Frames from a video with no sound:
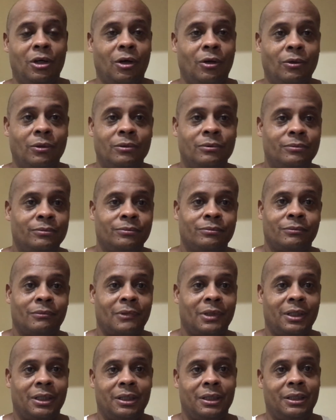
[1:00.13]
know,
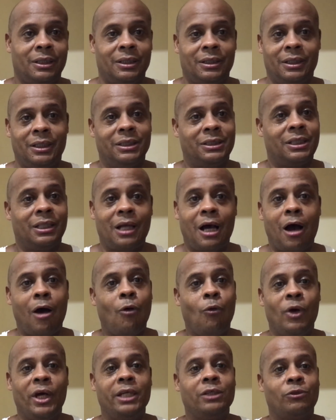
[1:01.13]
isn't
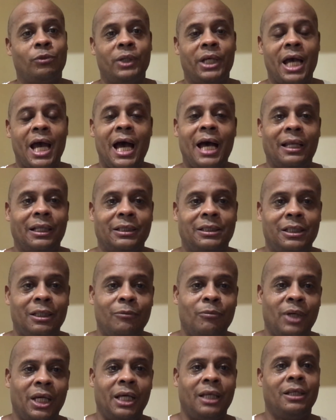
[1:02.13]
always
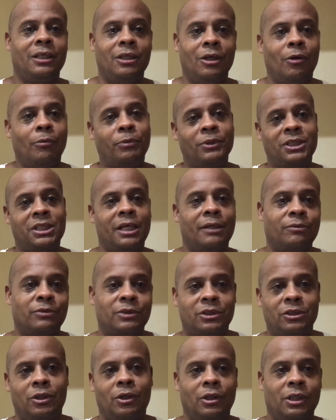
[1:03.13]
reality, man. And your
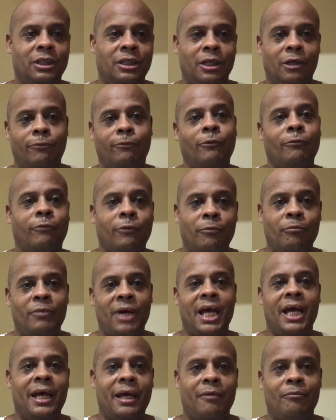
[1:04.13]
perception is going to differ from
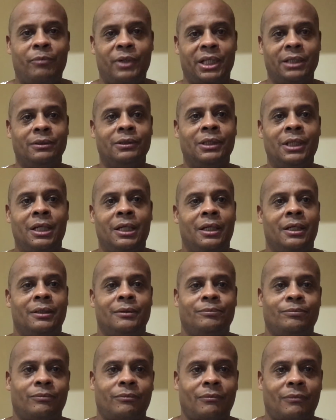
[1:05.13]
mine. But,
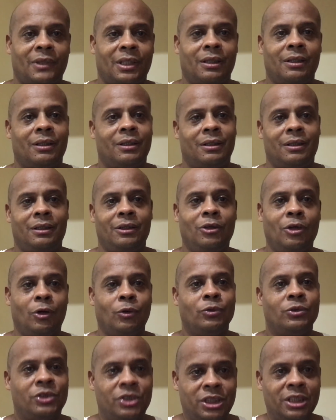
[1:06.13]
you
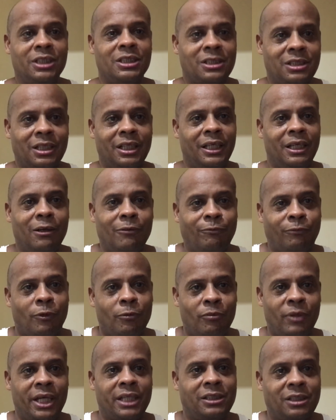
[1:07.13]
know, just the
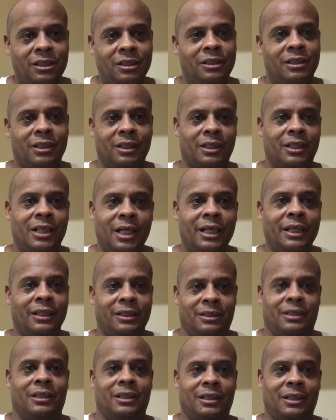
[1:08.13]
information, the
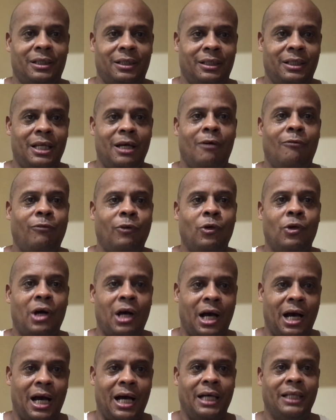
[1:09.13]
gut
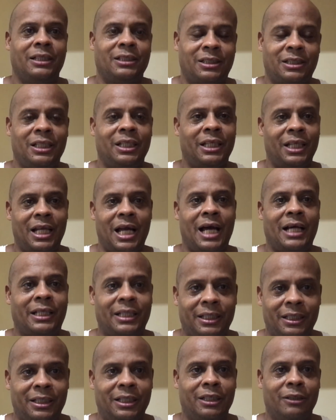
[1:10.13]
level honesty that I
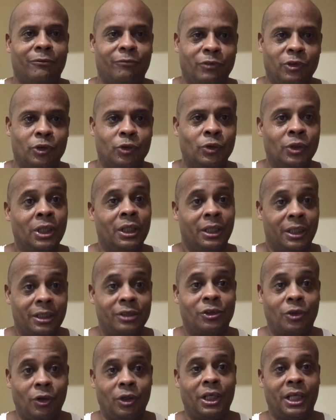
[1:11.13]
can give you
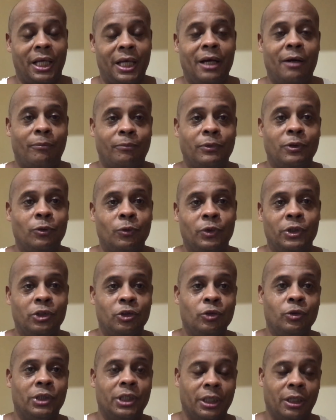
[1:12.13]
is going to help you when
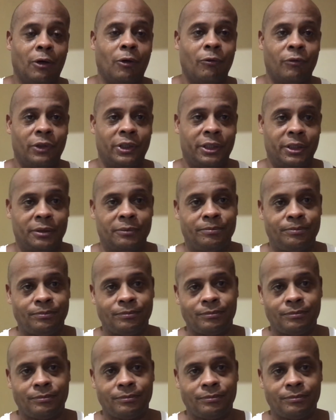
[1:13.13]
you get over here.